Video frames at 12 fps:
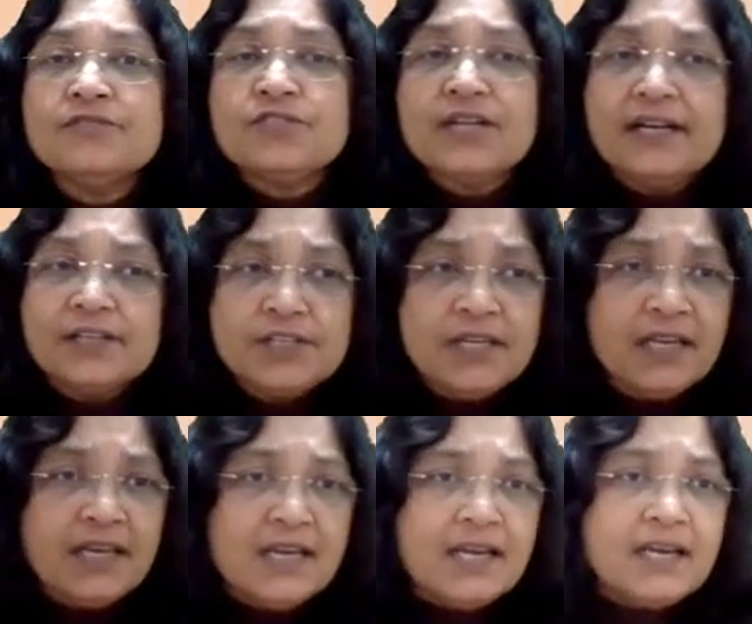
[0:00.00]
of strategy?
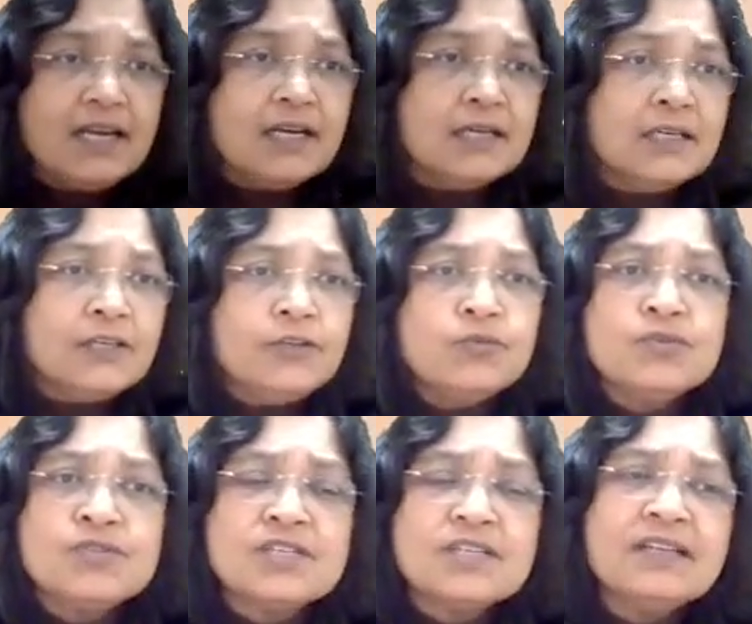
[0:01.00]

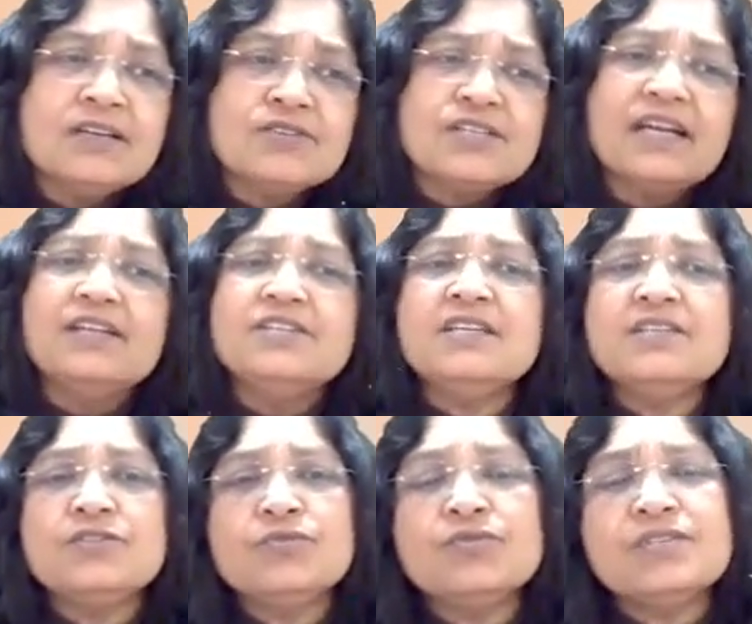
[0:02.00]
Strategy
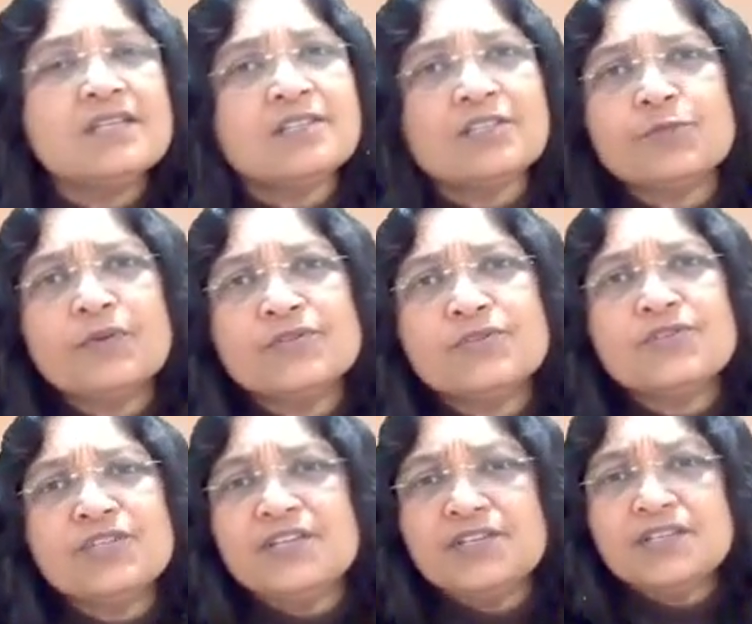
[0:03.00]
is used as a response to
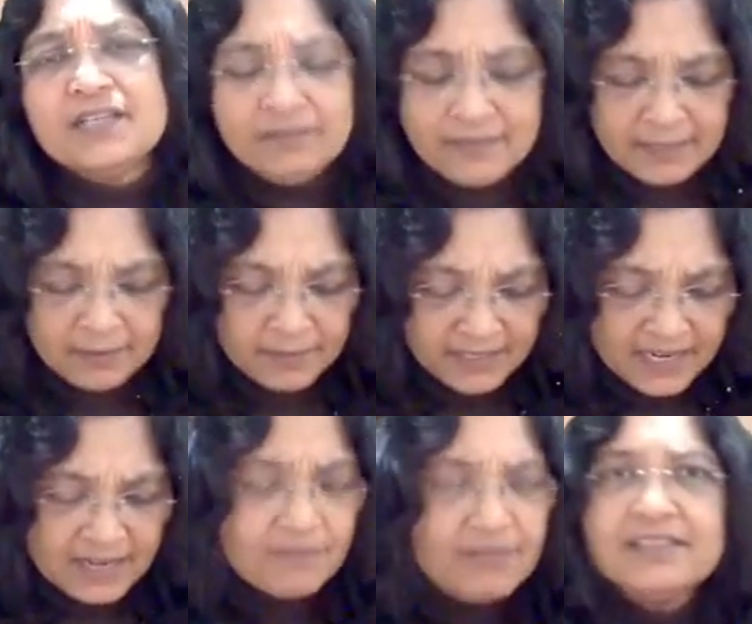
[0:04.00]
changing environment.
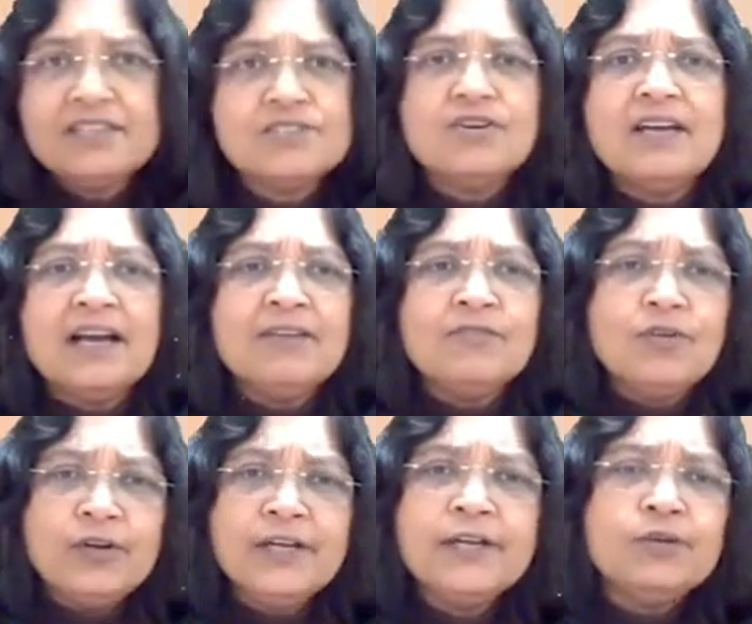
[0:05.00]
Well, this I have
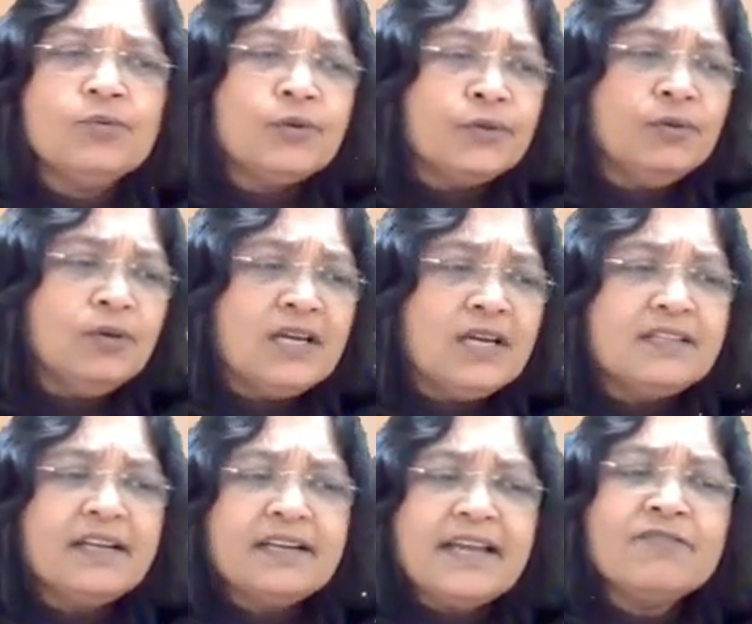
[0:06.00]
already told you
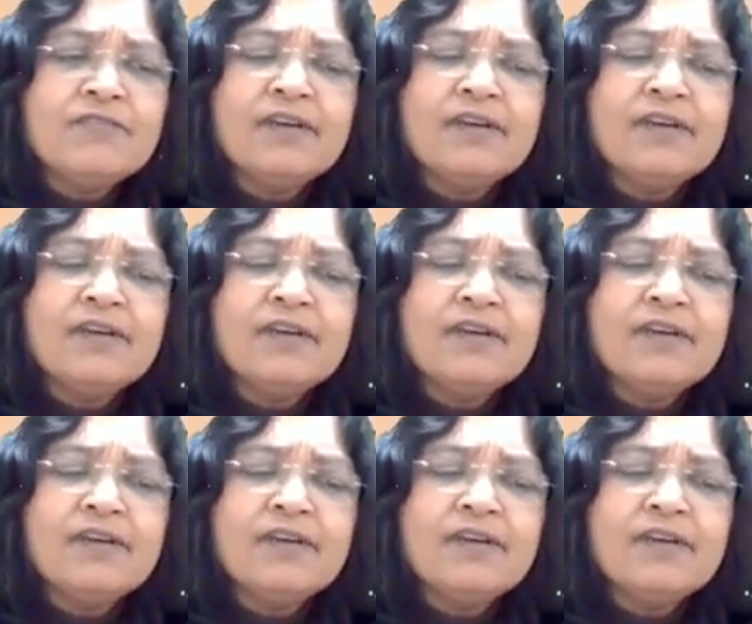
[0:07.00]
that